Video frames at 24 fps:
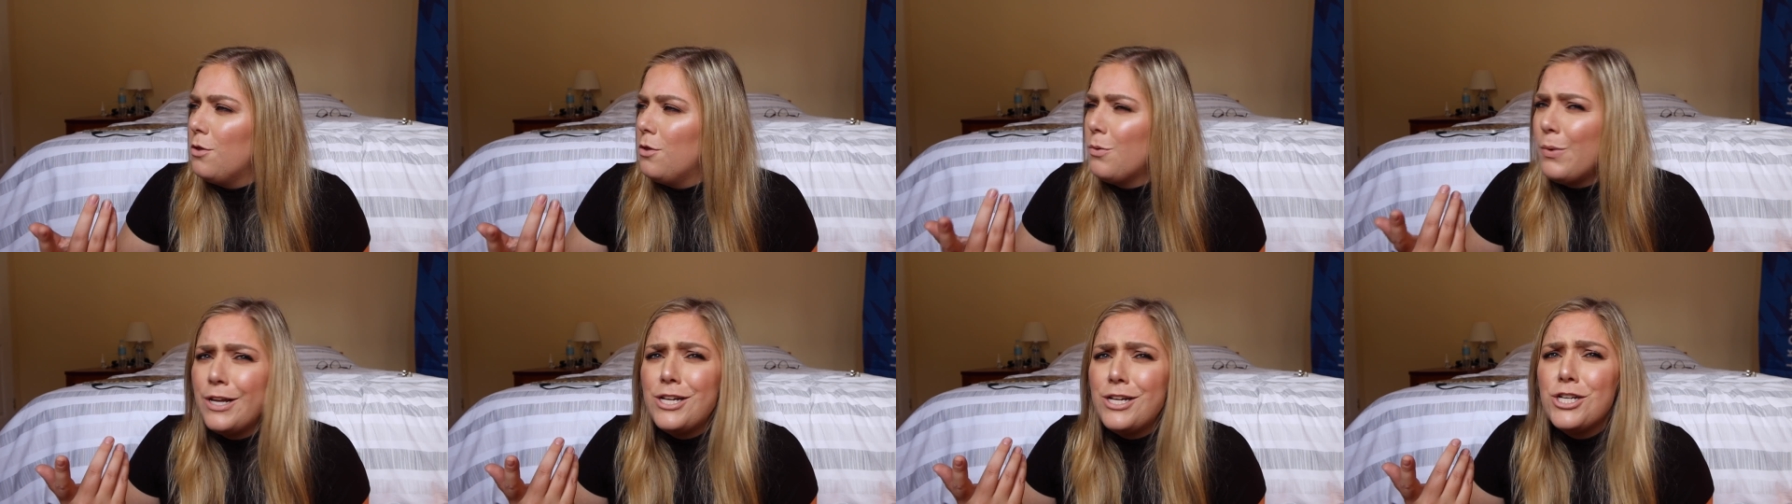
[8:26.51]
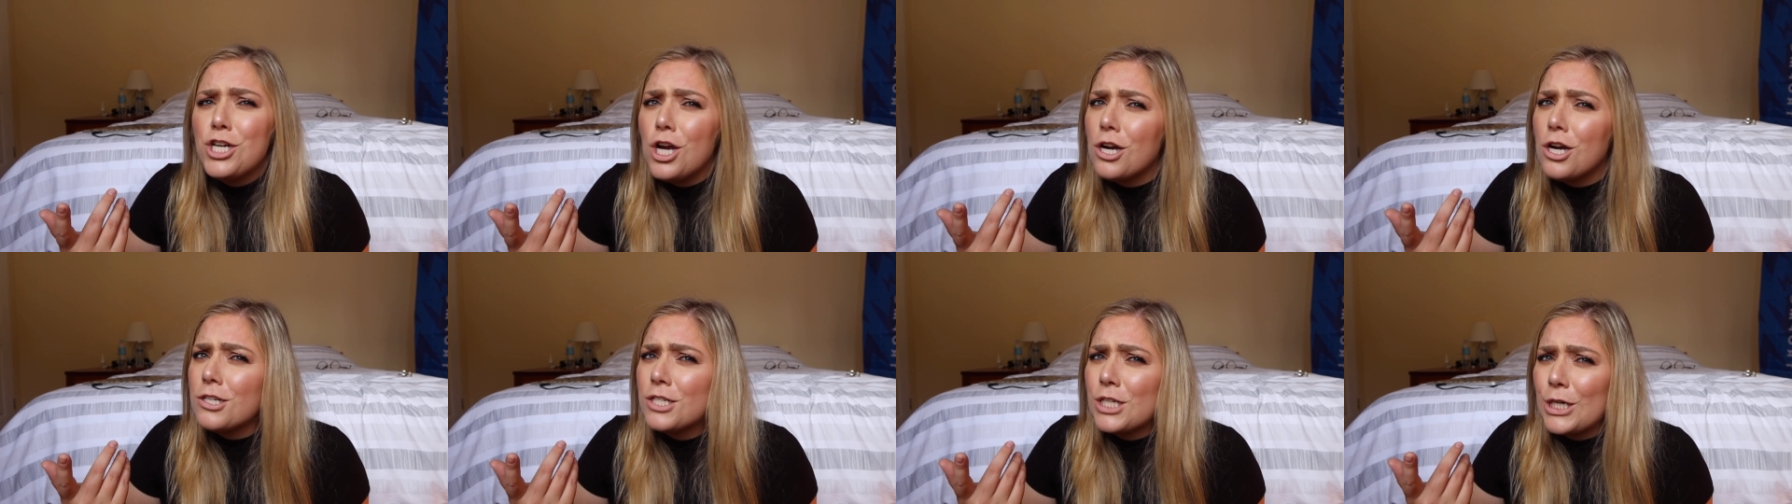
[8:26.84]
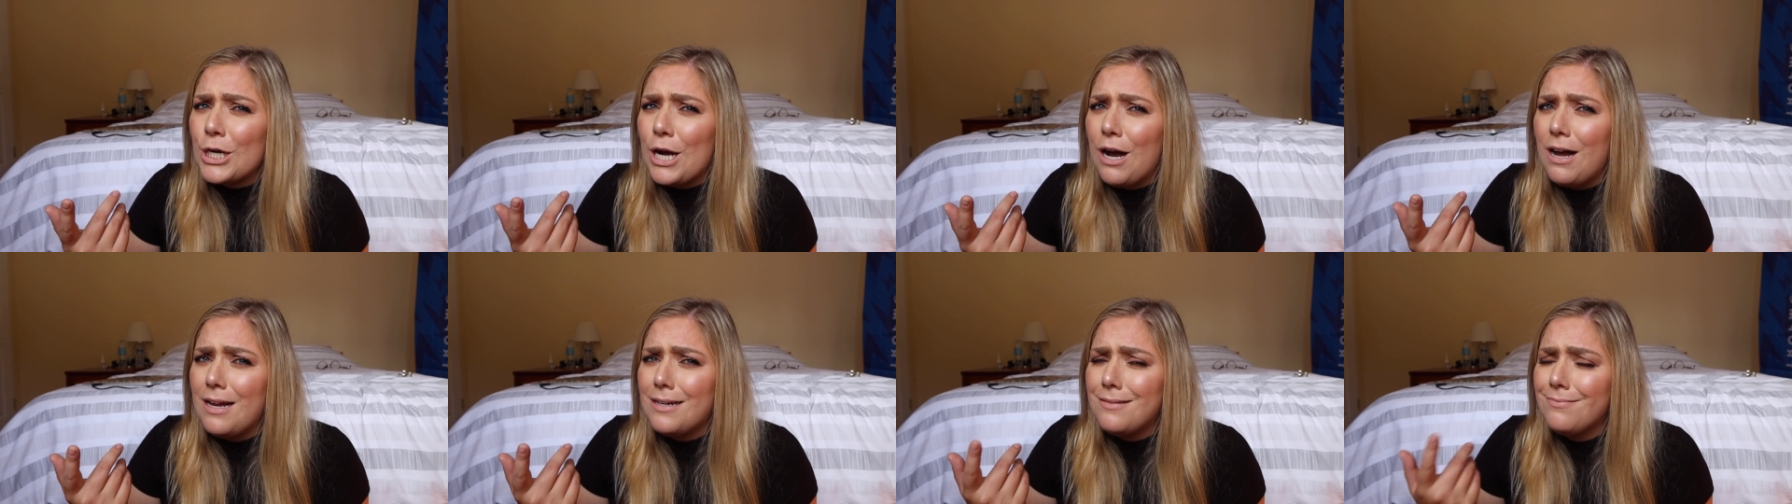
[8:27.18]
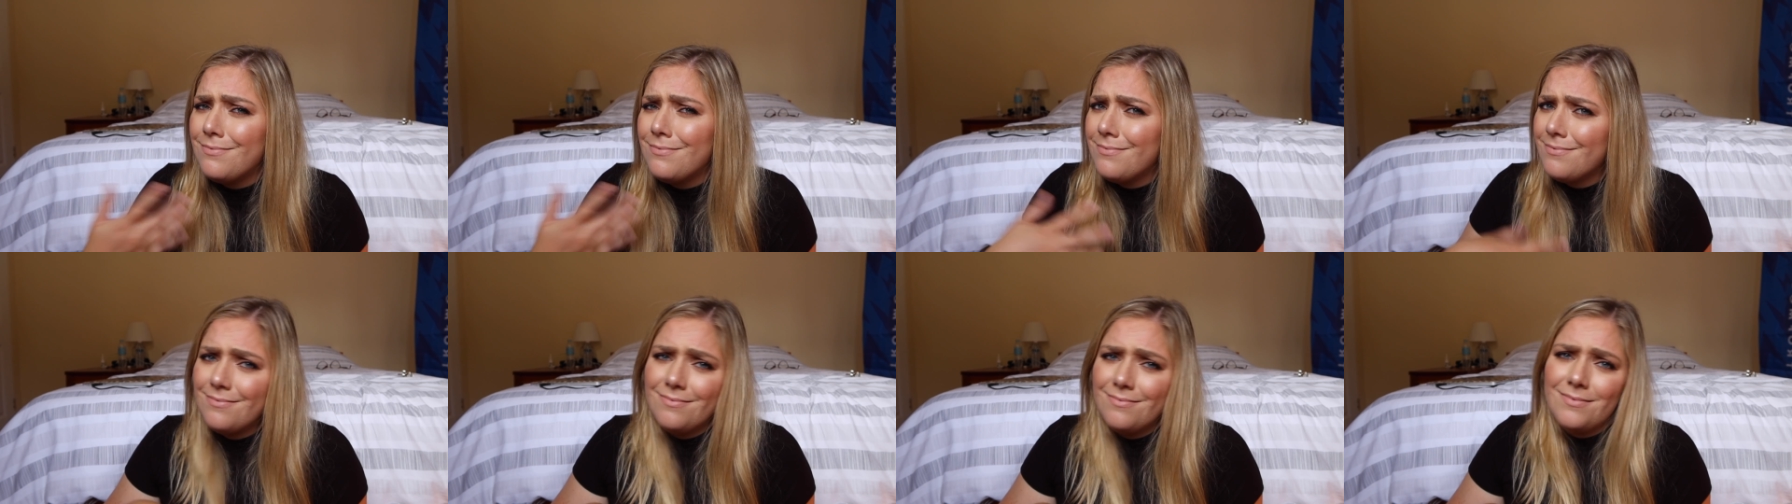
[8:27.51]
the whale sharks are
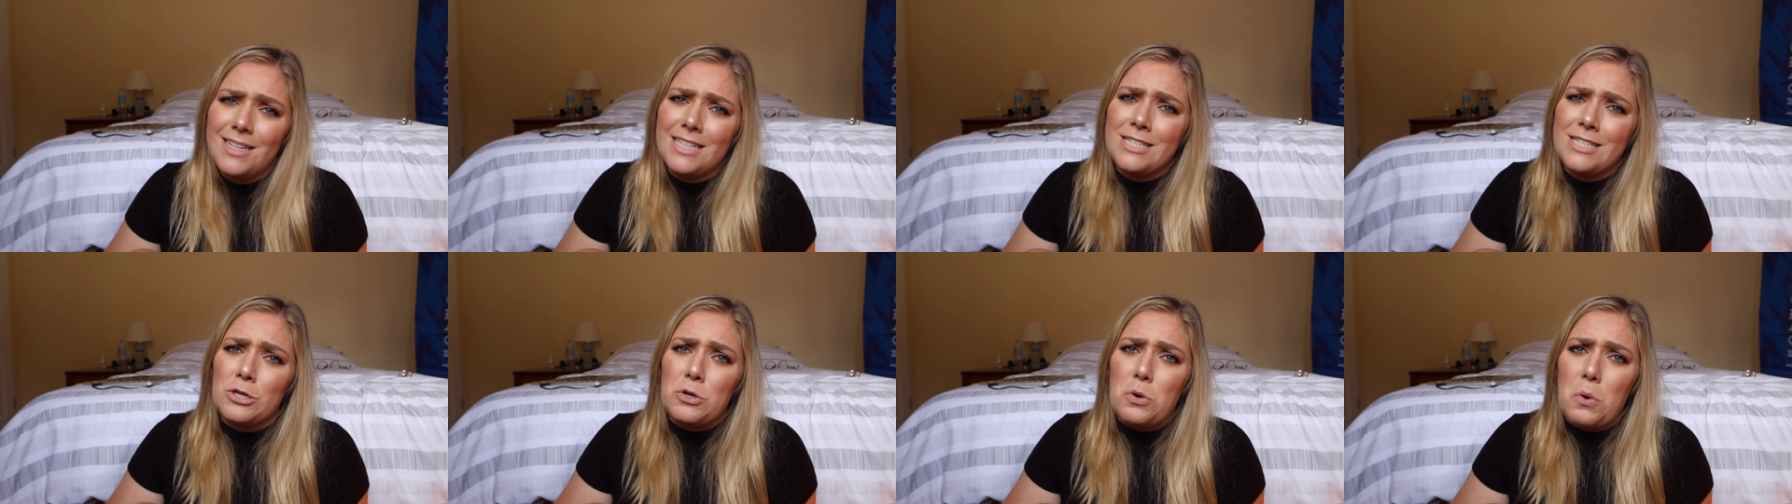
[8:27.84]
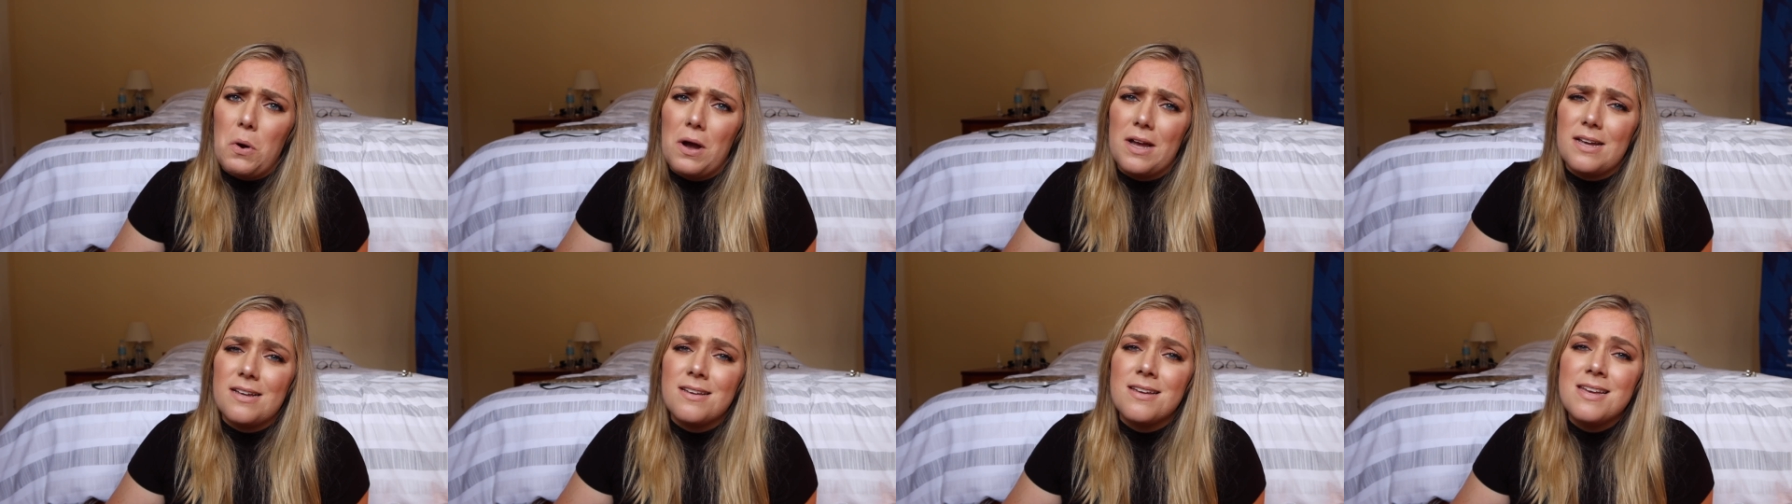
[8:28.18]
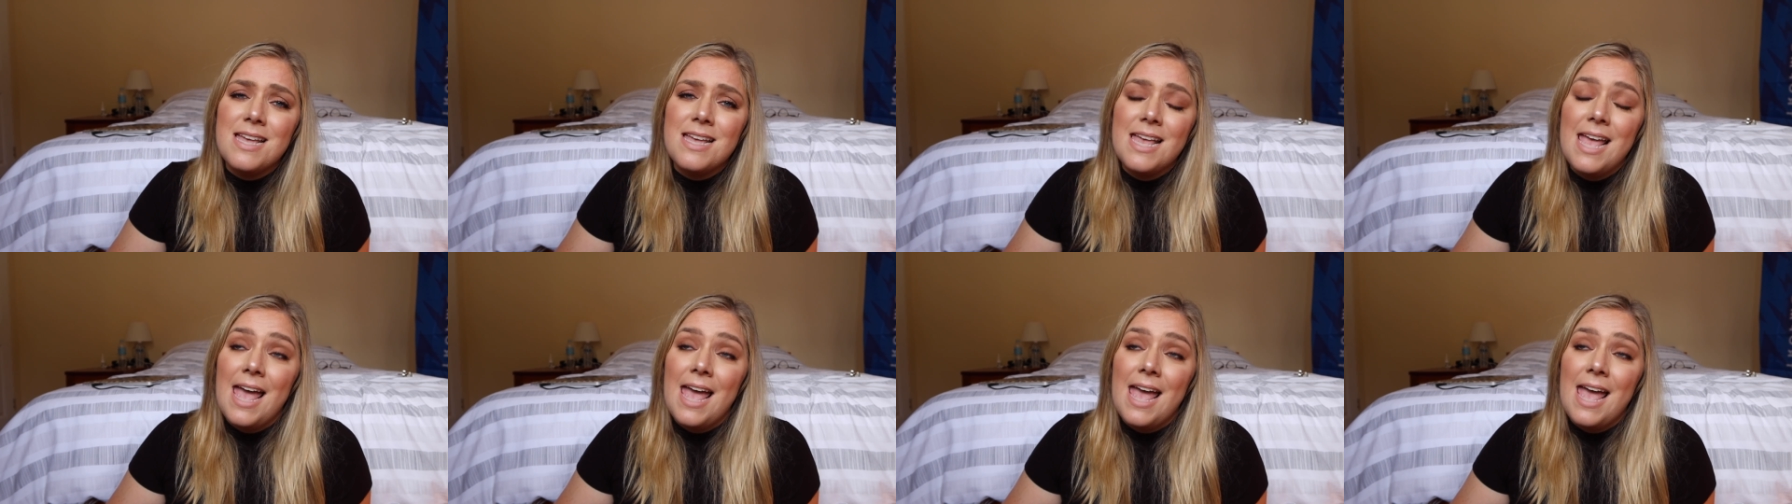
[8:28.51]
gone. It's annoying.